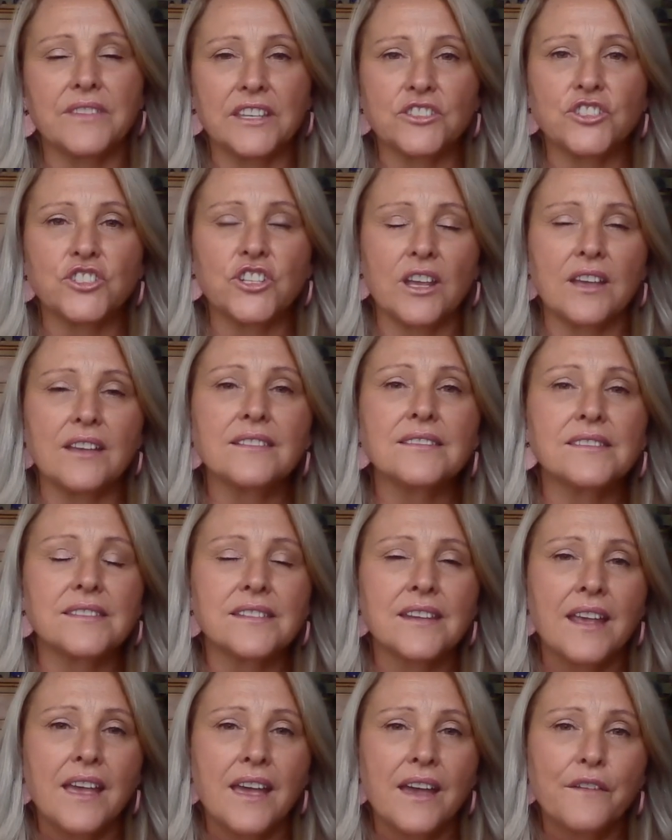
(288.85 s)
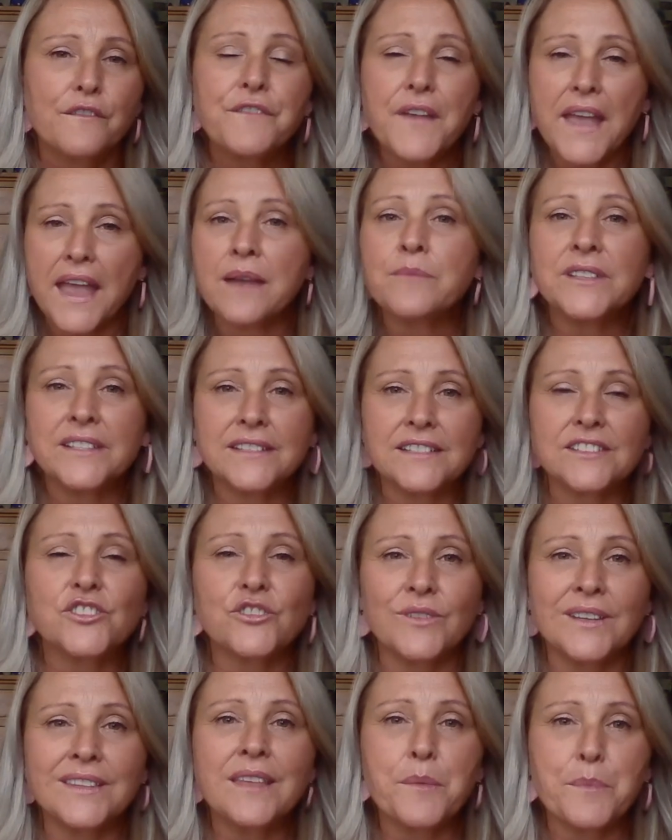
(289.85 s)
They're just families
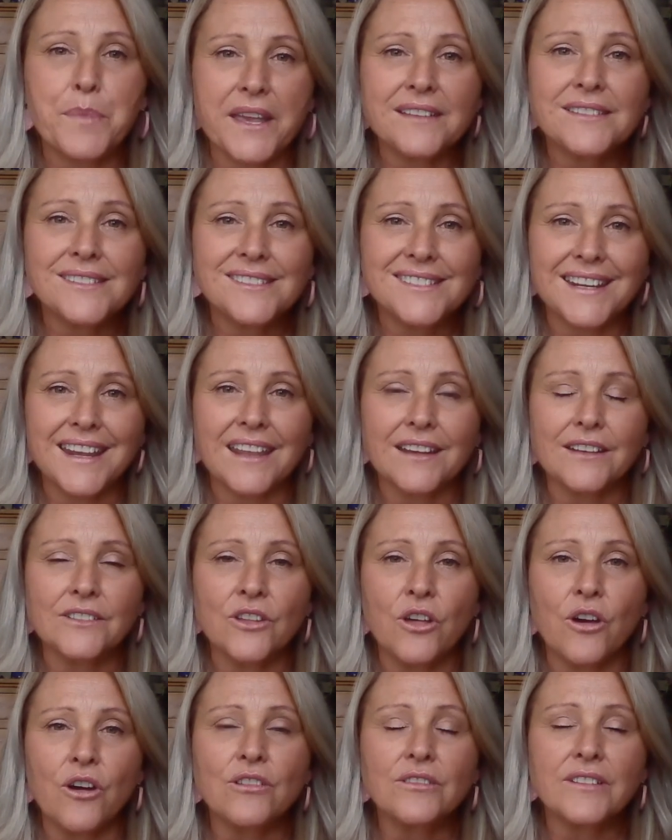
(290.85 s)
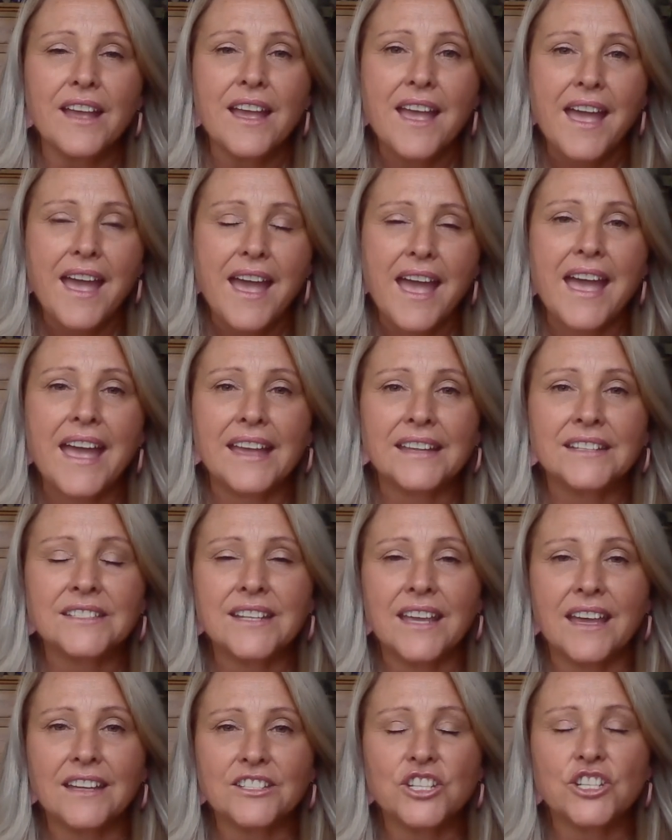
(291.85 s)
doing their best to get along and
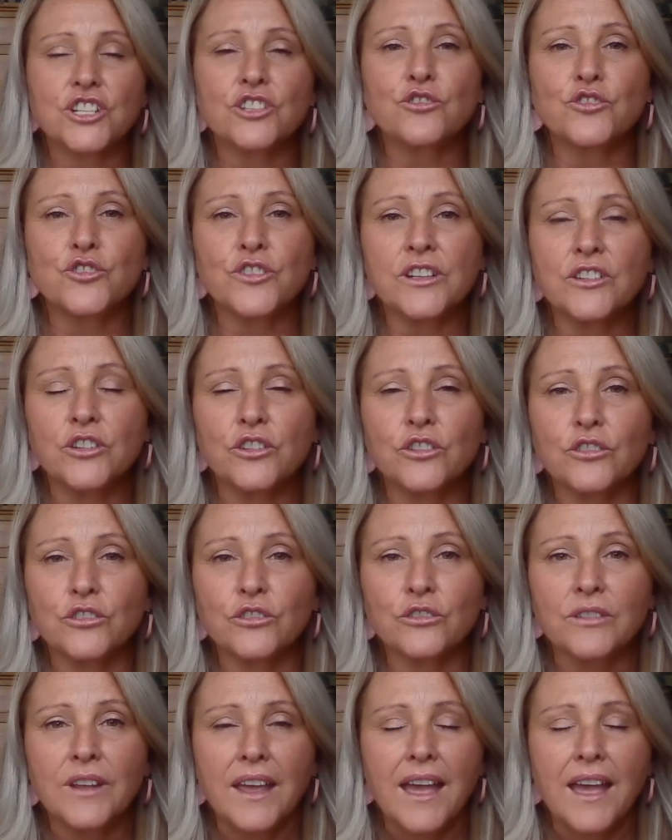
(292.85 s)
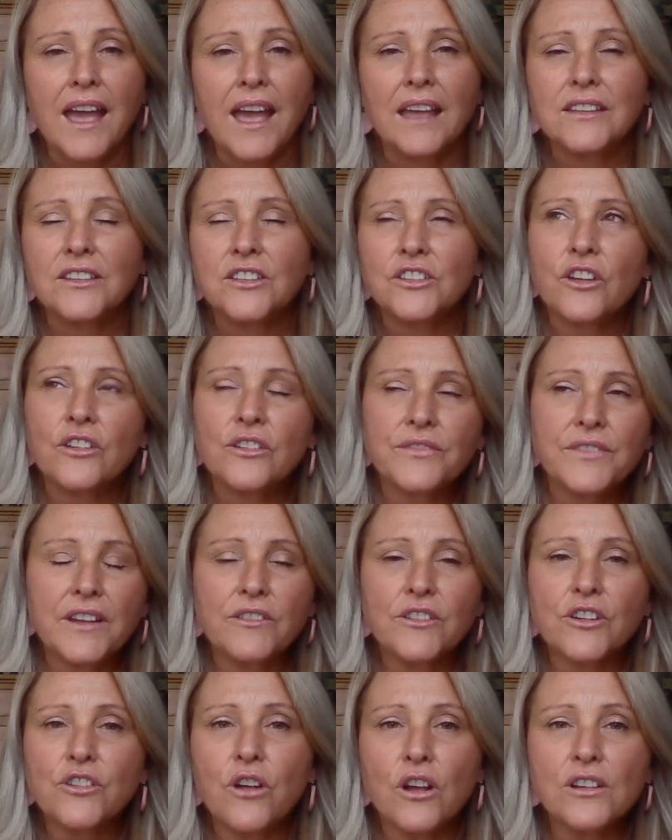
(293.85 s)
children who, you know,
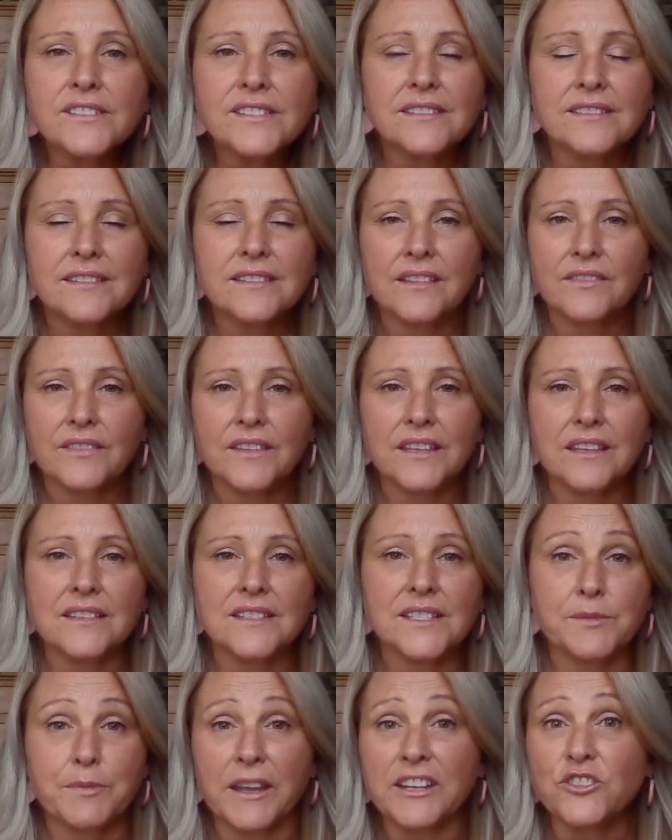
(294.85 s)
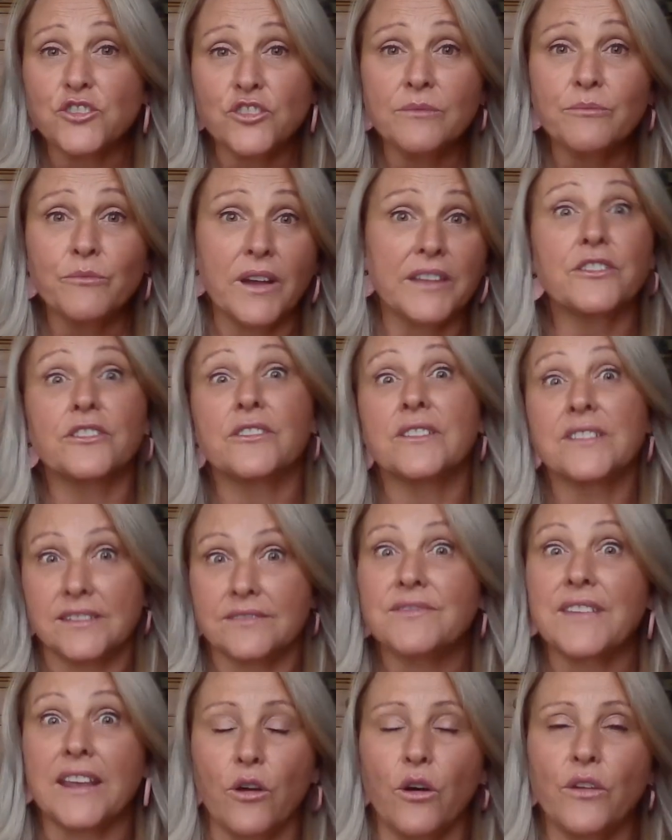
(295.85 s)
they're across the spectrum, whether it's
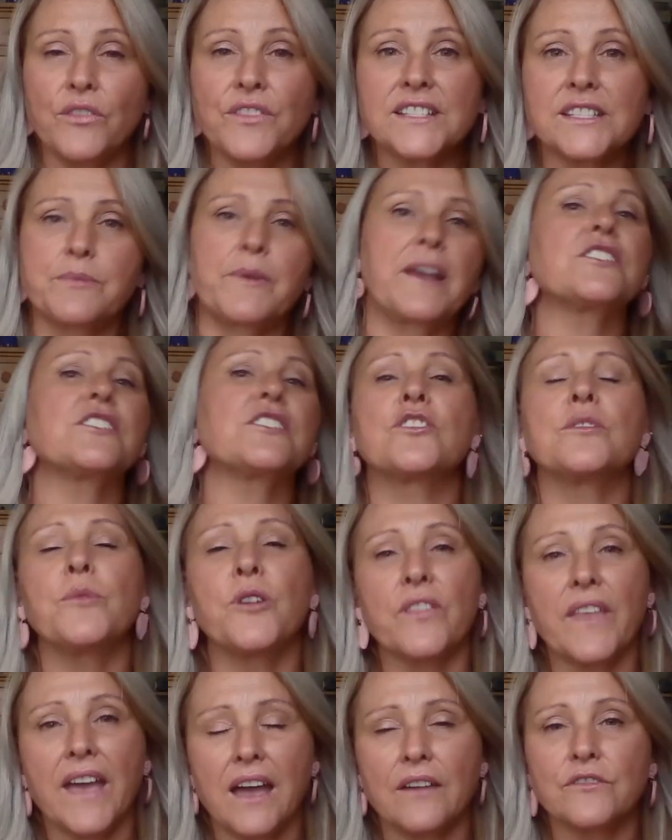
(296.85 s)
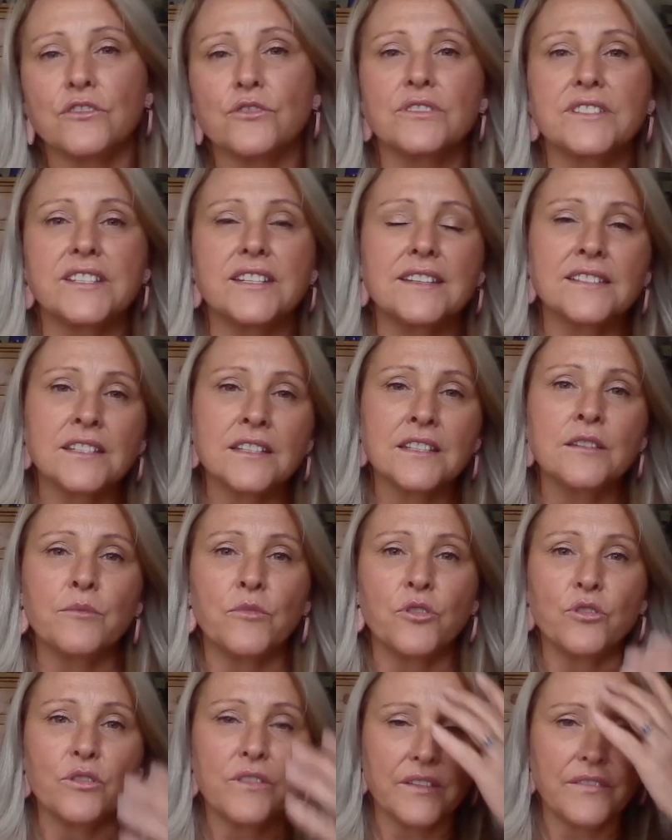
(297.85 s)
they're on the spectrum or they have
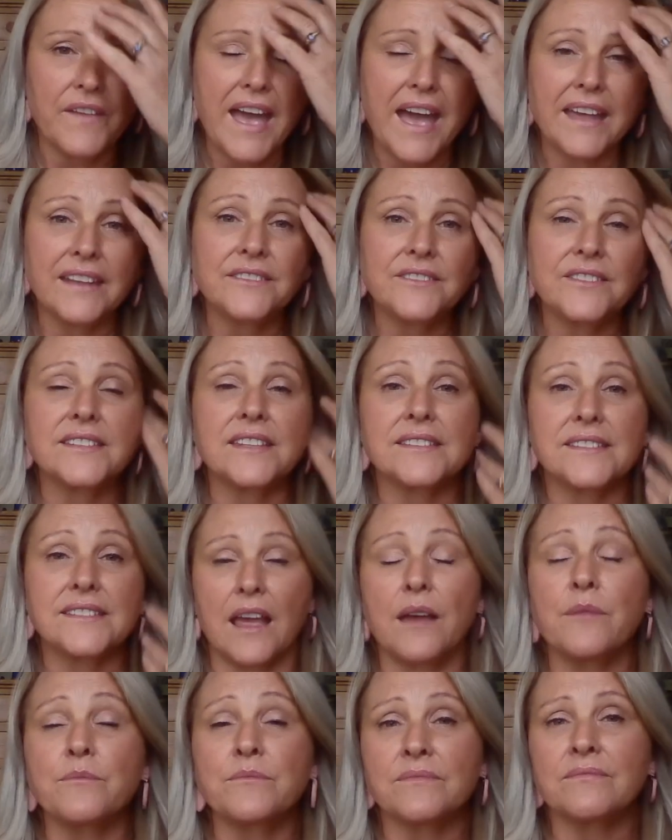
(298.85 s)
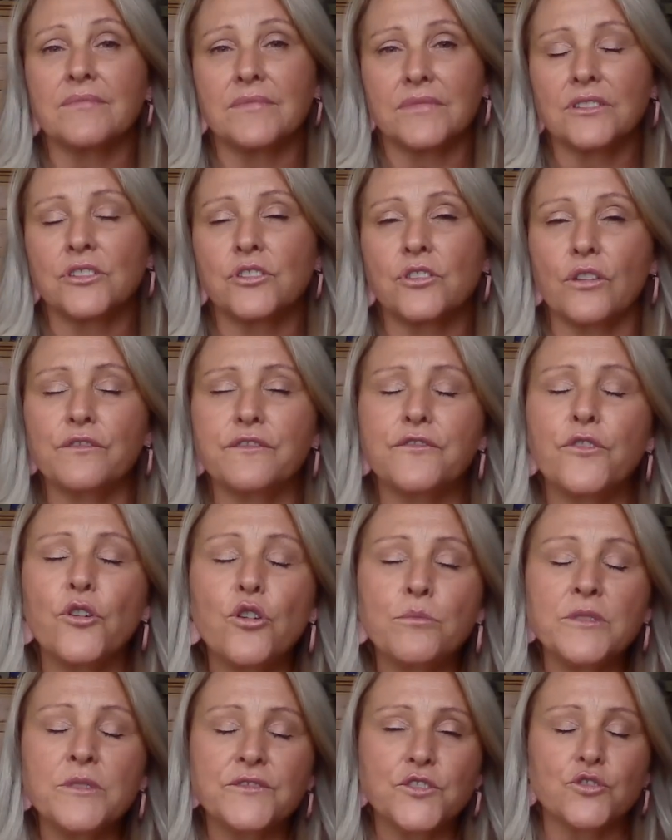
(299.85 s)
autism or they've had some, you know,
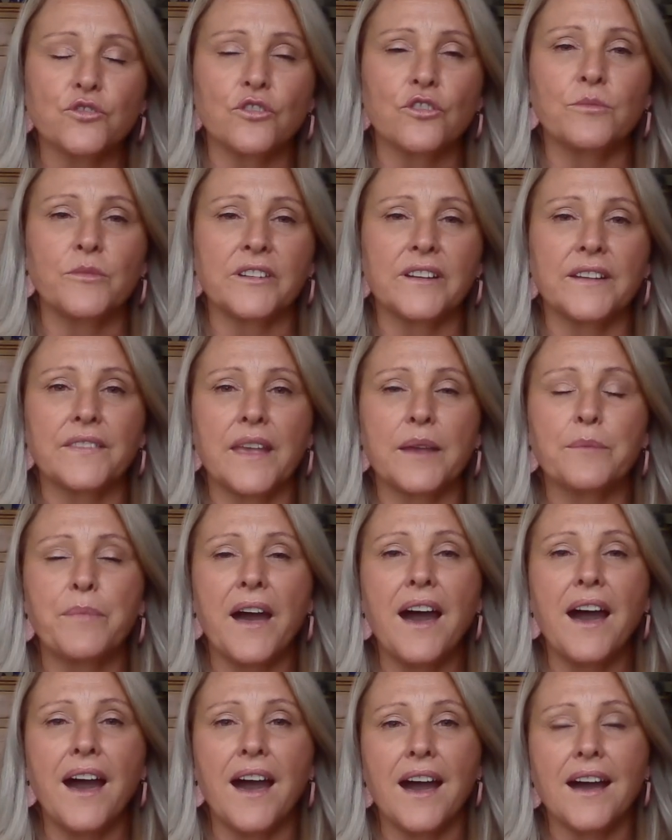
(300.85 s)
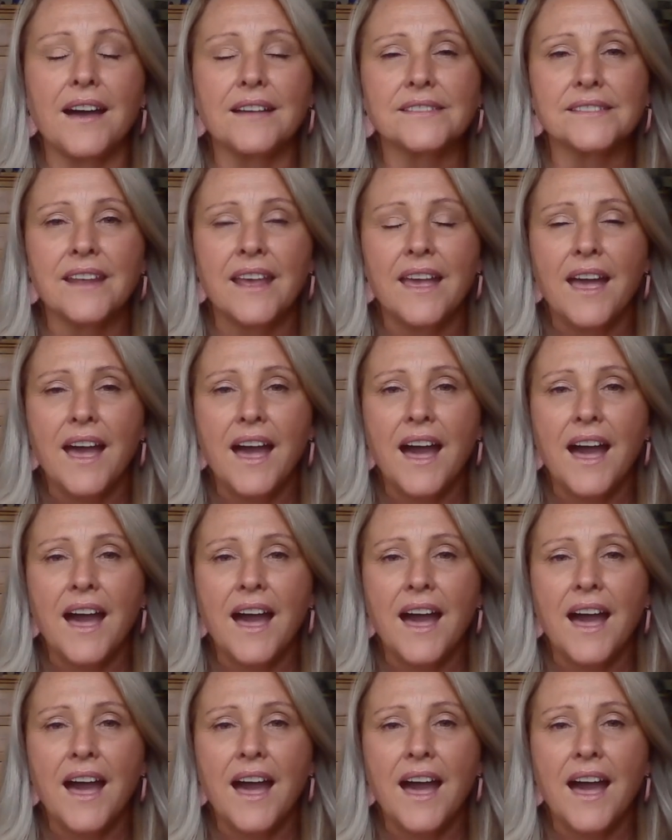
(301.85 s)
form of trauma in their past.